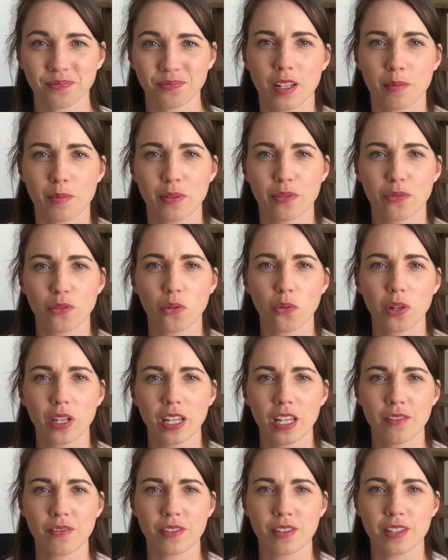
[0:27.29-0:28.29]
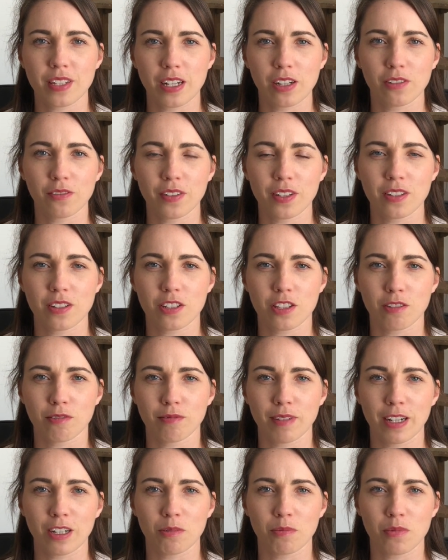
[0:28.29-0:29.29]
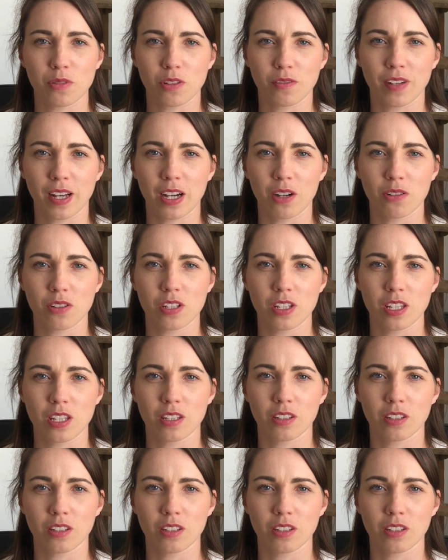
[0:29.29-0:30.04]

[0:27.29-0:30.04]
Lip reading: Before we even delve into the realms of how to